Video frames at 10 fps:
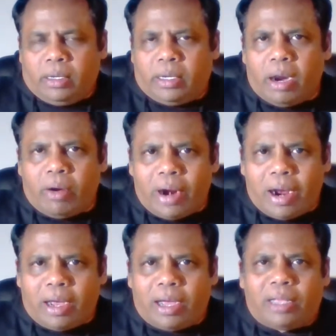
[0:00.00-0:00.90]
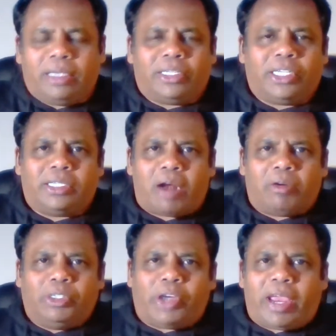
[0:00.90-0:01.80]
ora, this is
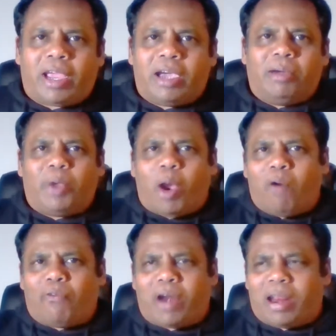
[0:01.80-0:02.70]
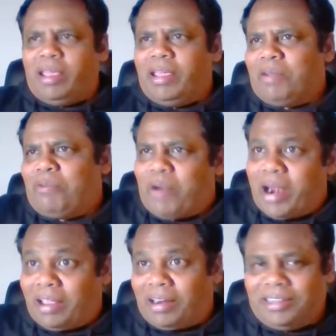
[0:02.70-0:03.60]
Arun Jacob, your friendly and
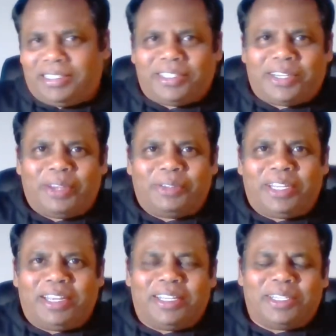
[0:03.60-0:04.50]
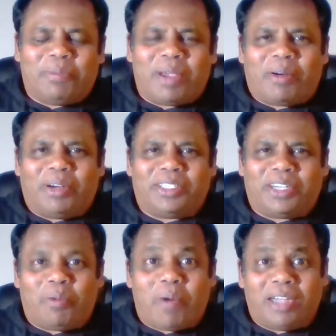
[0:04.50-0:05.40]
frank licensed New Zealand immigration
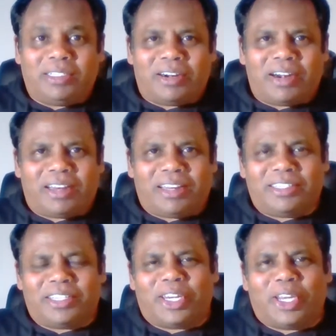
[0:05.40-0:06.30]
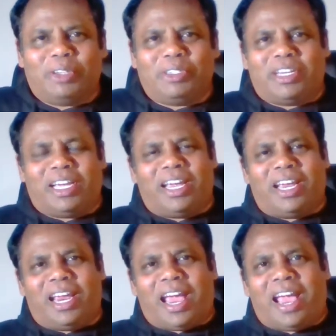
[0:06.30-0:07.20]
advisor. It is a
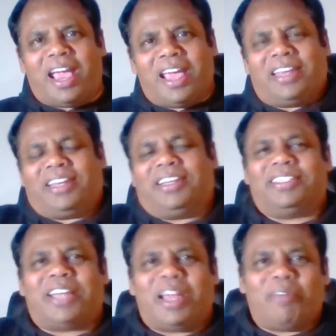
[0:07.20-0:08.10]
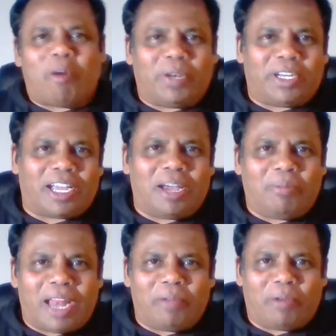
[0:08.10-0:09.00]
Tuesday and it is time for me to come
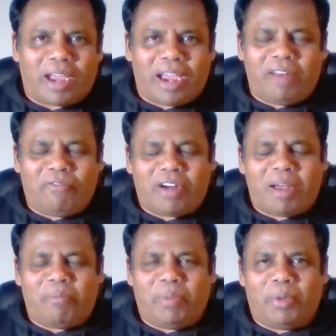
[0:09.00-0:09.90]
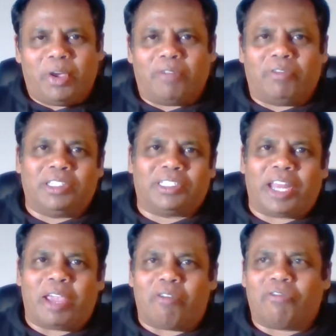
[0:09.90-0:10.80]
live again from the beautiful
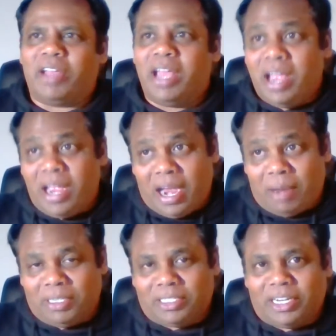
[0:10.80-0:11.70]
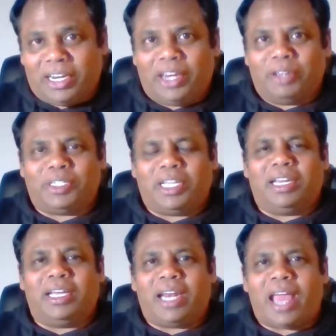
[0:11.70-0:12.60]
city of Hamilton in New
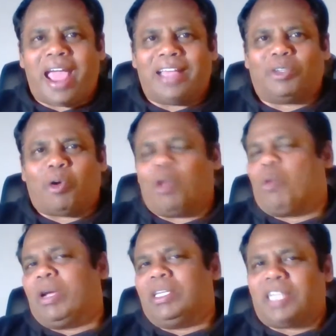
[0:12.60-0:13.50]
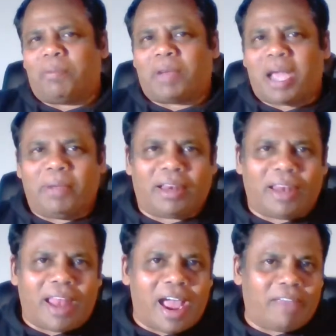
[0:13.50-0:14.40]
Zealand. As always, I'm coming
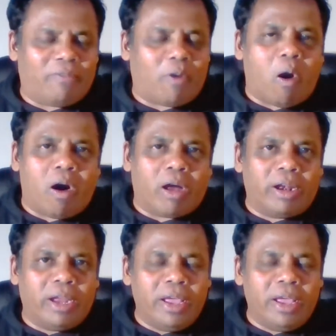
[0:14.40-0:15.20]
live on